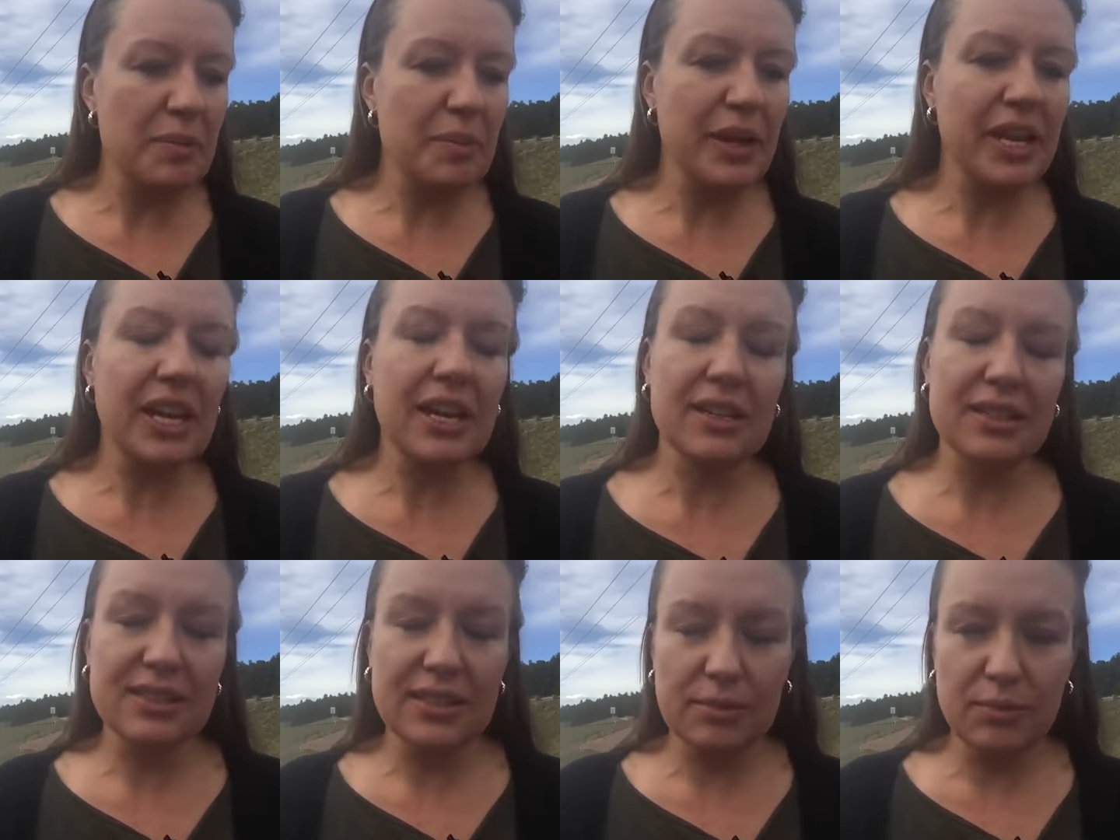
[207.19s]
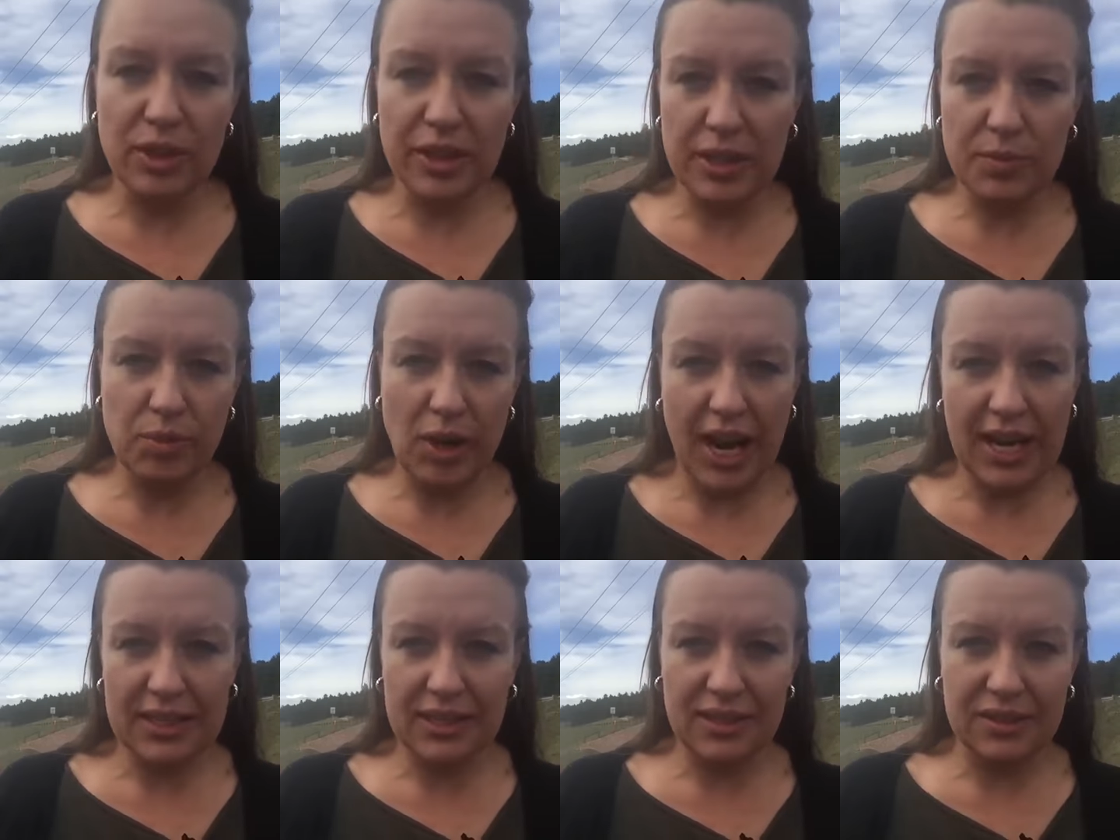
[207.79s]
But here's some really
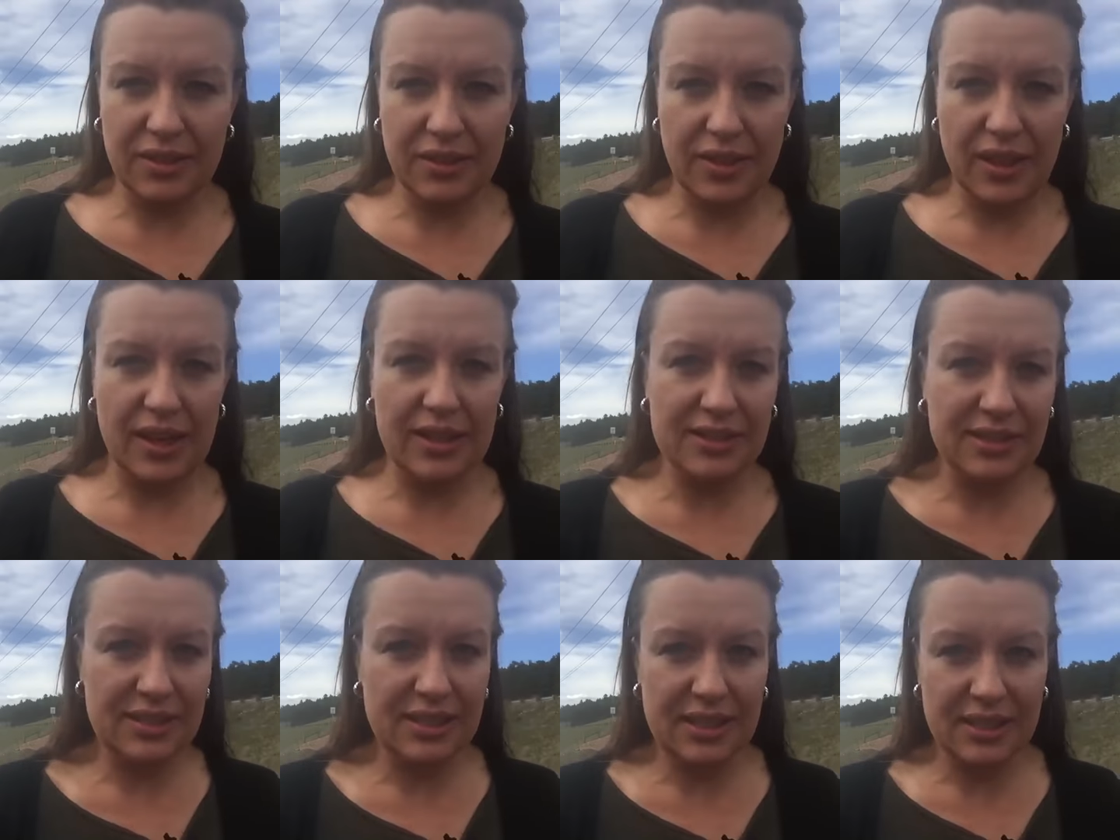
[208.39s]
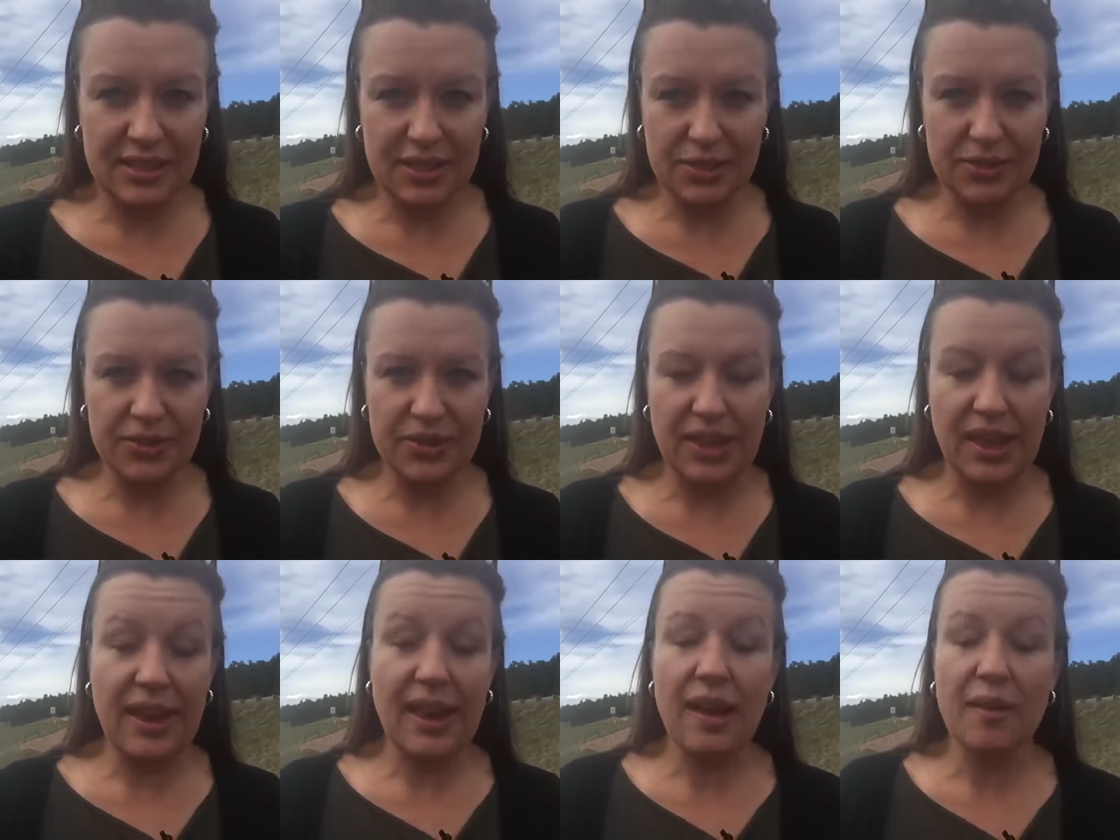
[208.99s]
practical things to do
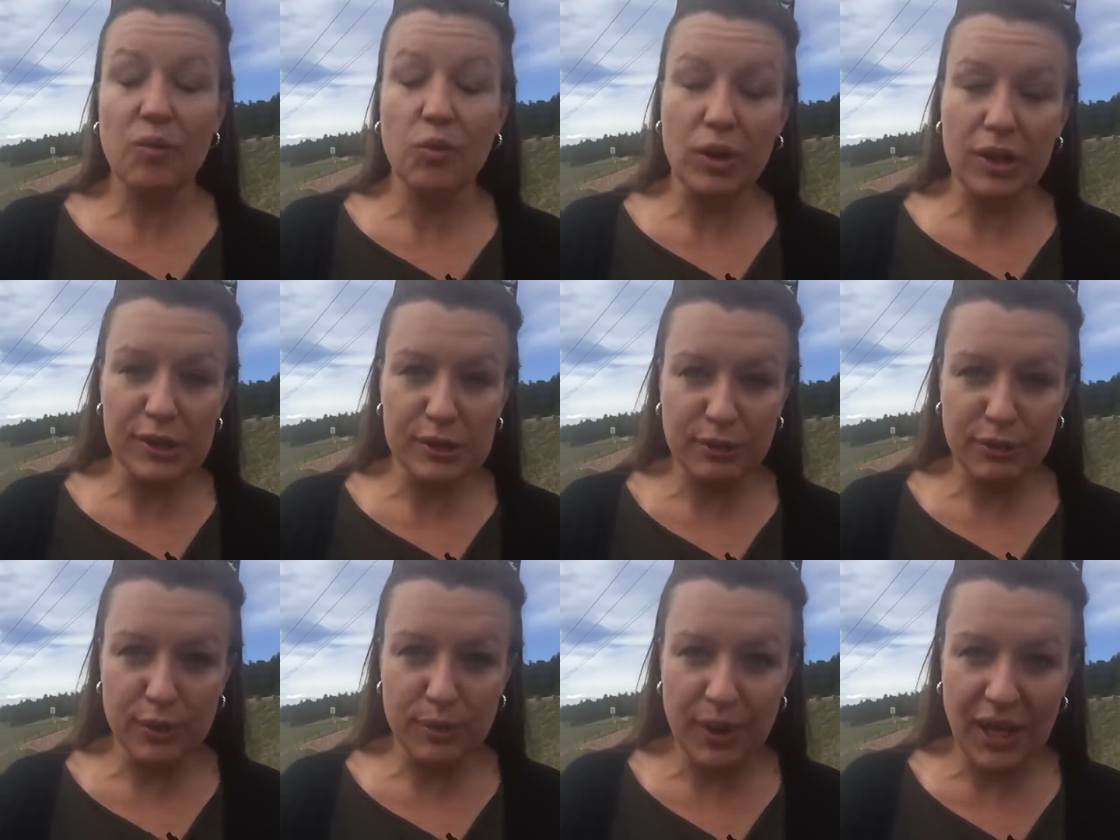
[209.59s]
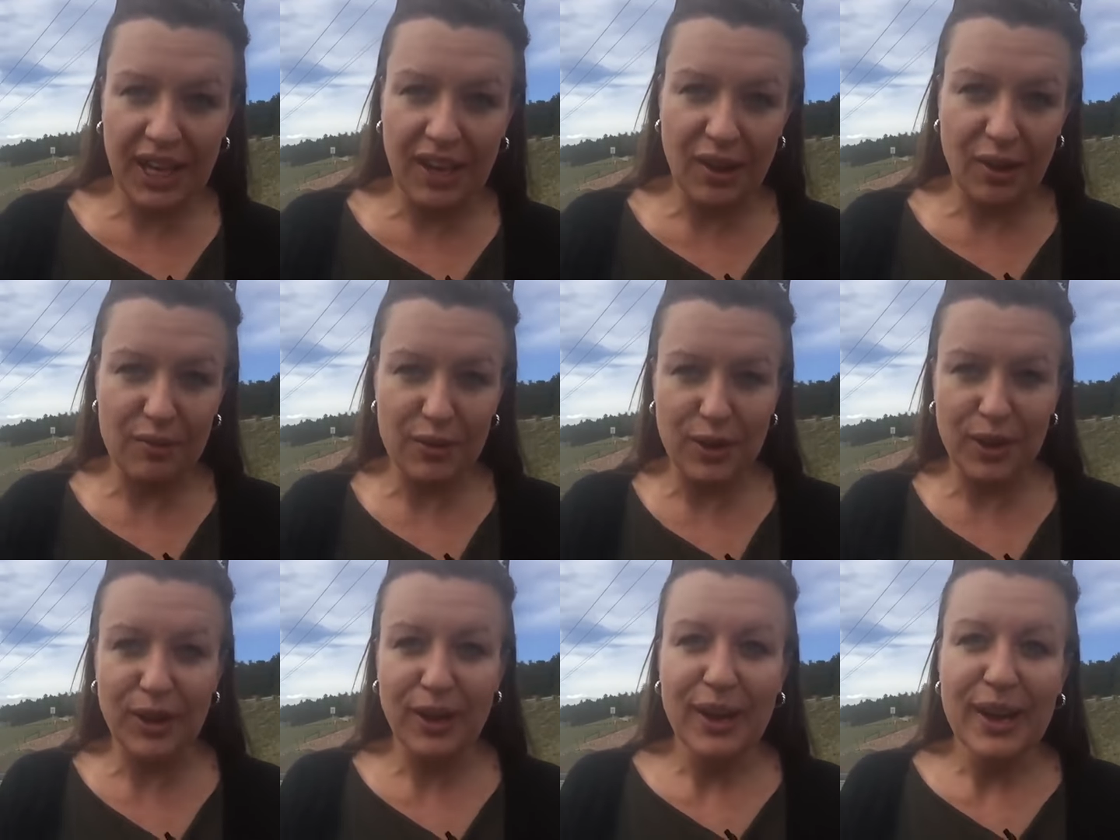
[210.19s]
that have worked for me
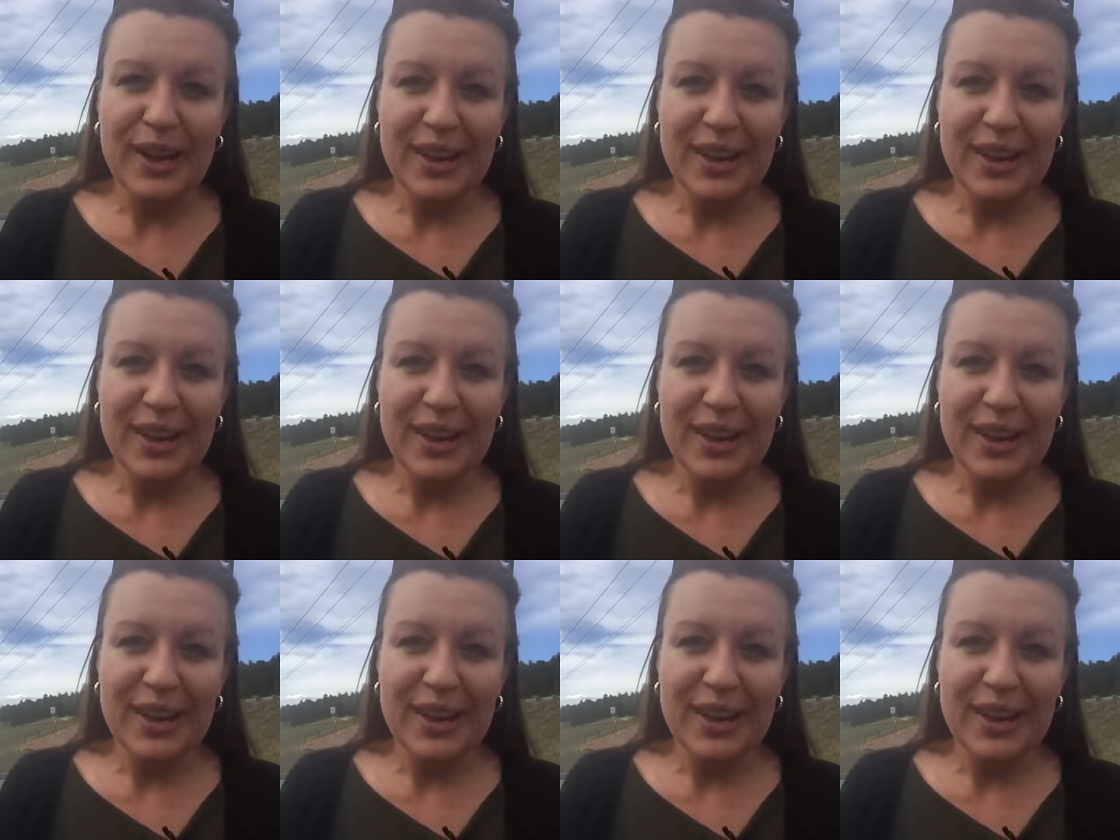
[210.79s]
over